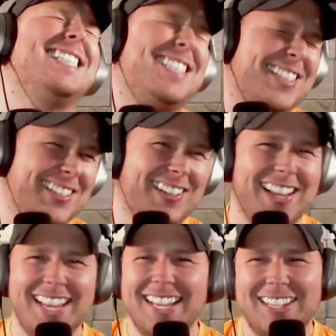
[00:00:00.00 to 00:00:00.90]
Bottom
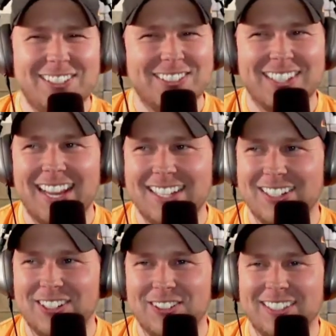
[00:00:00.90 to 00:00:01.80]
line. It's
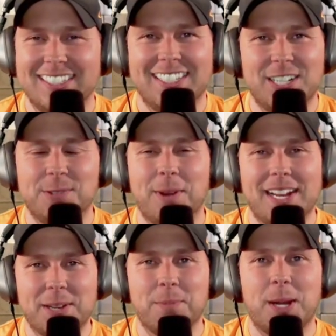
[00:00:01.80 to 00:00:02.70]
not that big. You're
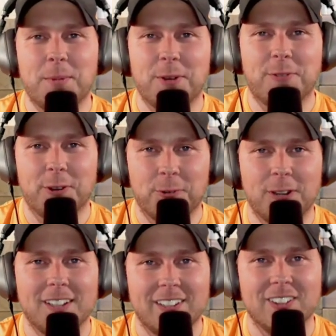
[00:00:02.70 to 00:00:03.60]
making Beamer feel
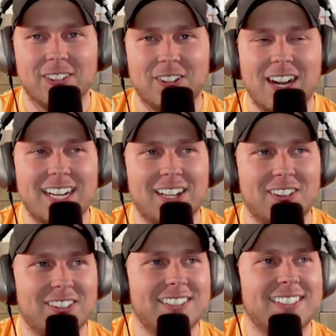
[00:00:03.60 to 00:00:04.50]
really good right
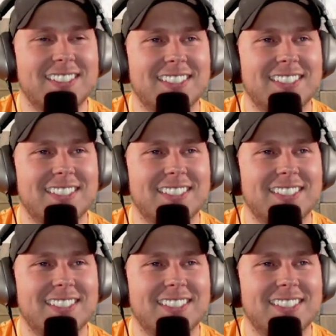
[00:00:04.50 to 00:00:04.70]
now.